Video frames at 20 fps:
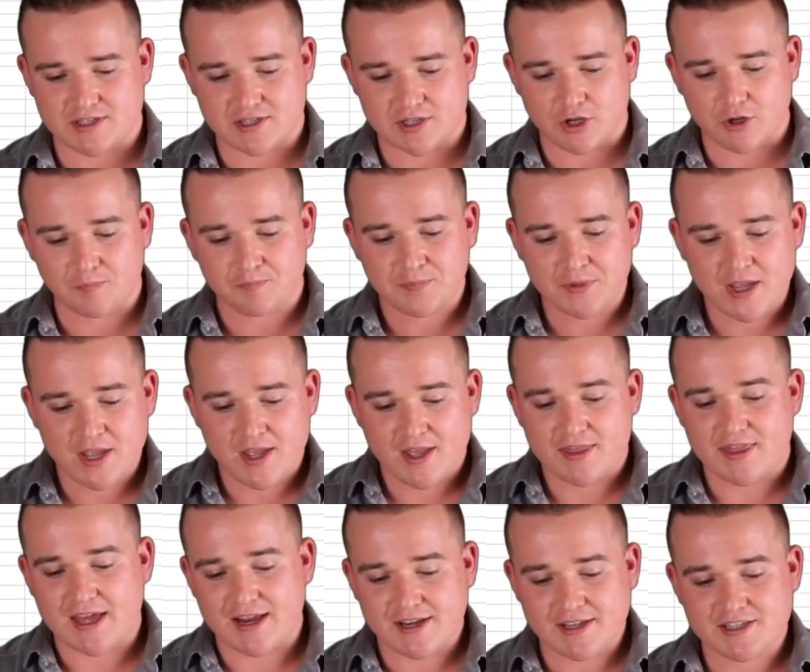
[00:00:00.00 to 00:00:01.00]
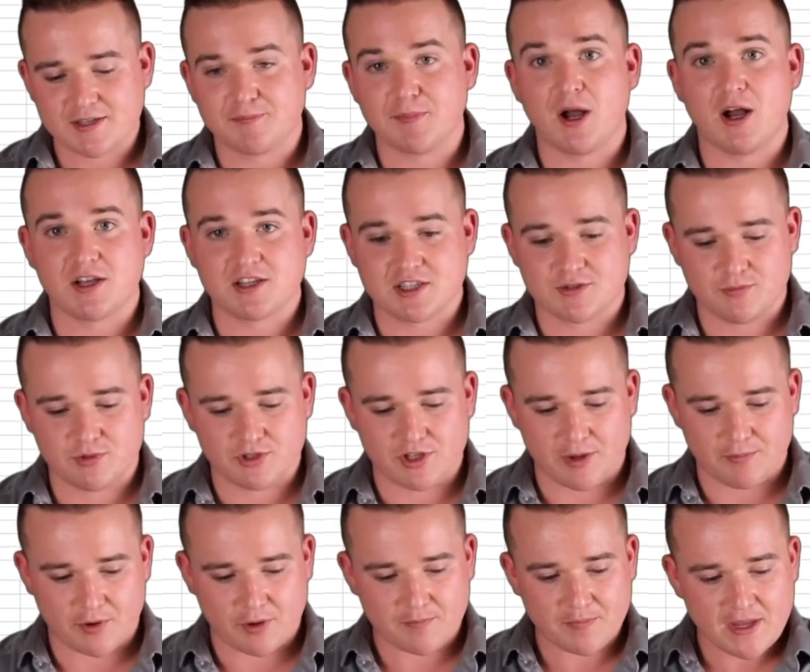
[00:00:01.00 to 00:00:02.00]
So that is a possible
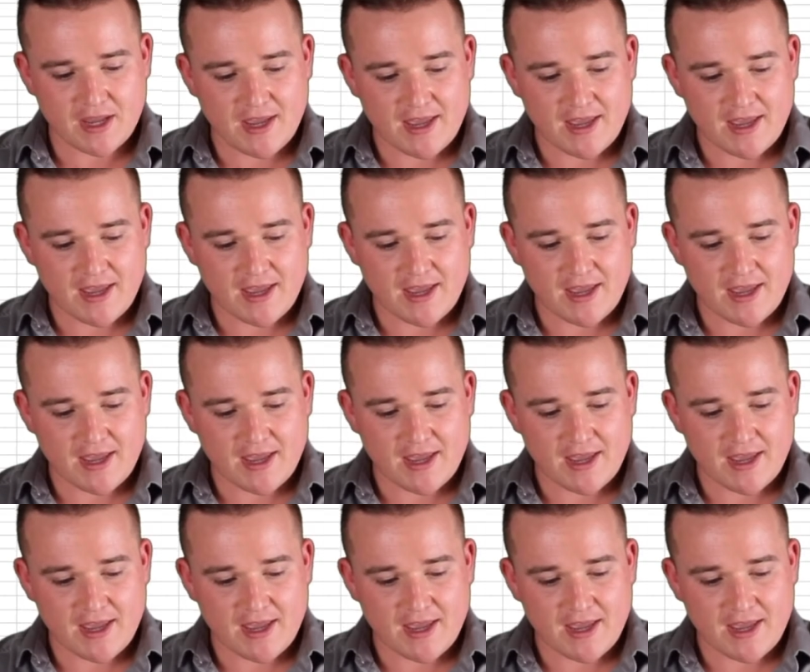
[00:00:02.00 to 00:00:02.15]
number.